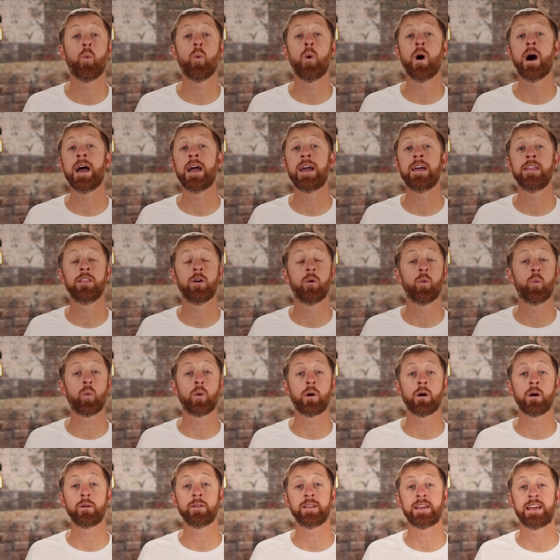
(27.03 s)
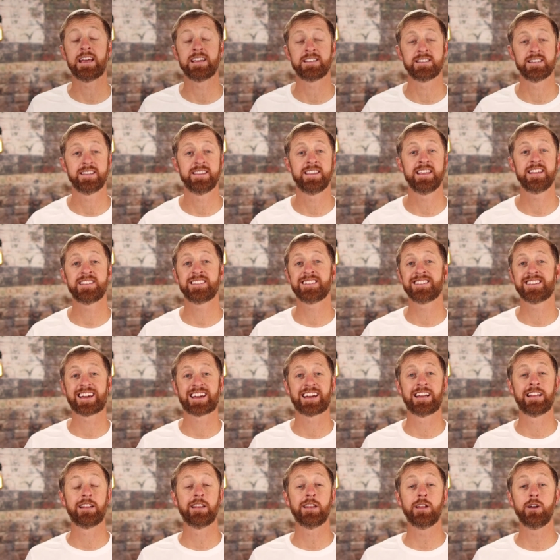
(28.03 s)
What in the world is it? This is
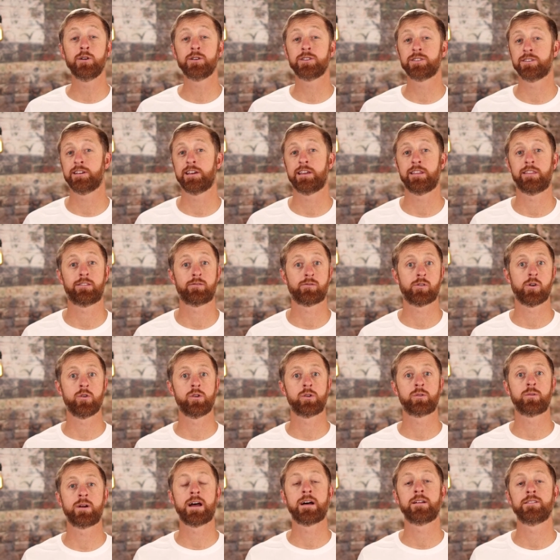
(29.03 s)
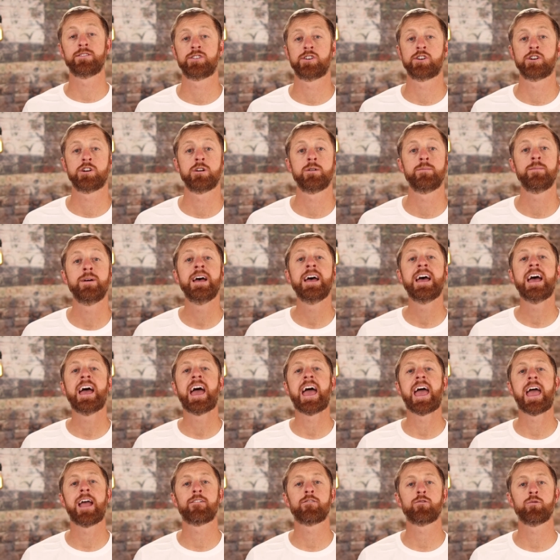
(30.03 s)
like a loosely thrown around term
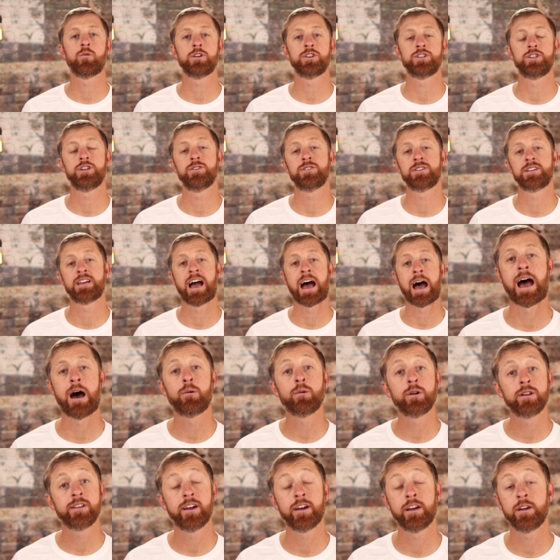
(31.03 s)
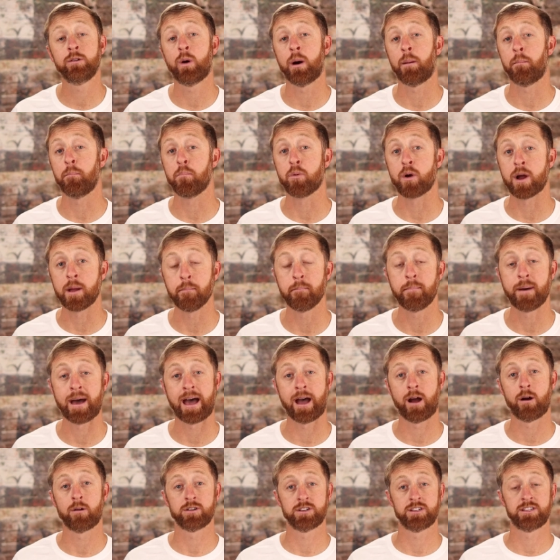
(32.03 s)
everyone's using. I wanna tell you what Brent
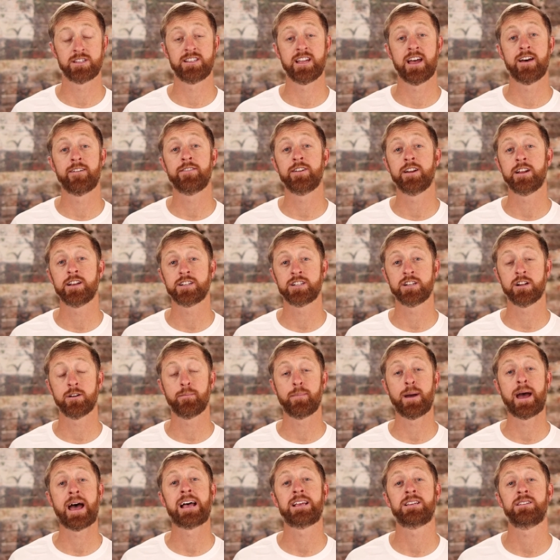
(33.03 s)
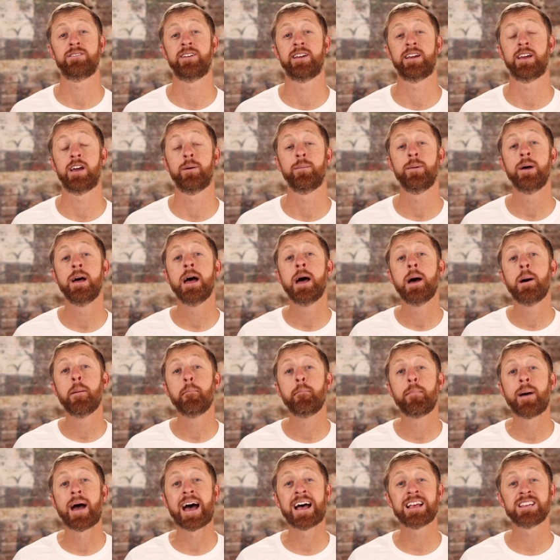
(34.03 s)
Bowers' definition of passive income.
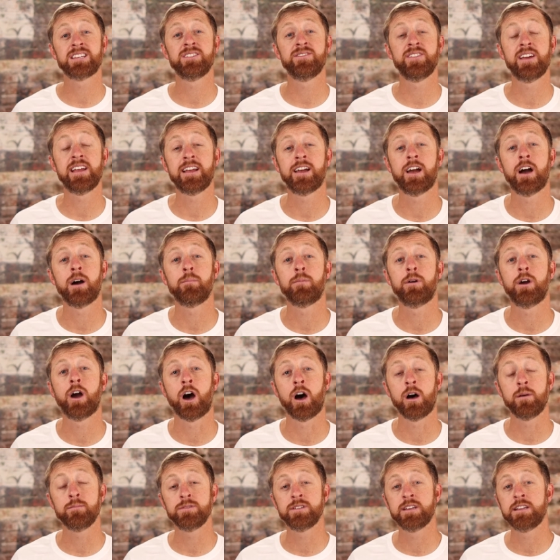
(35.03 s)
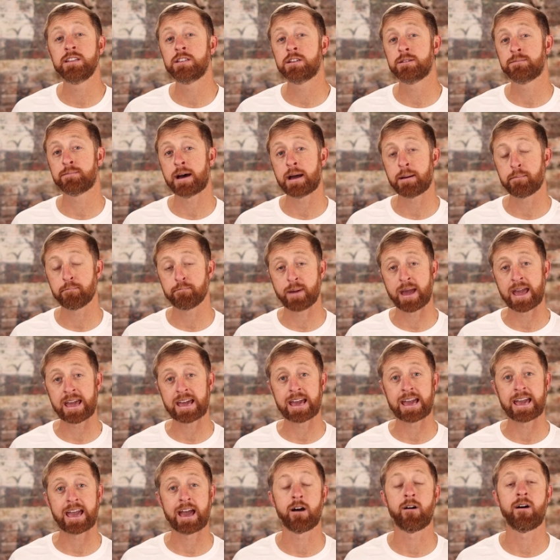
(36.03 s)
Passive income comes into my
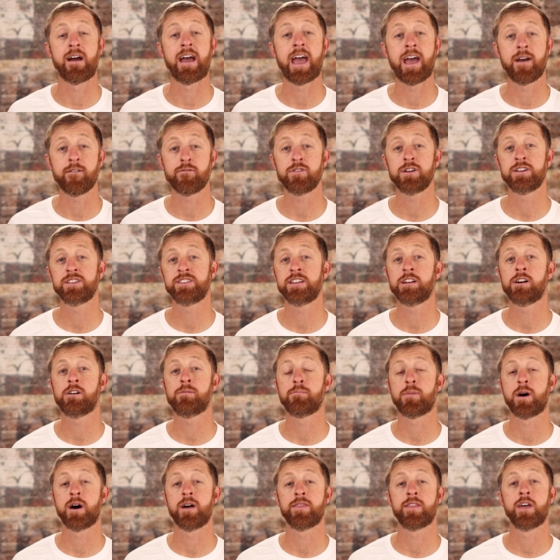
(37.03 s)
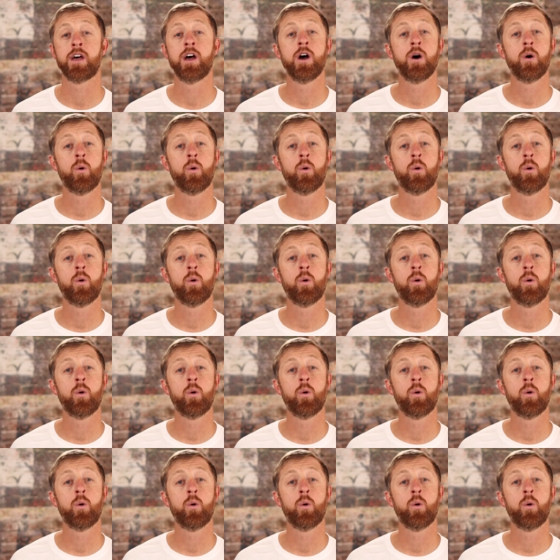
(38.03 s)
bank account every single month,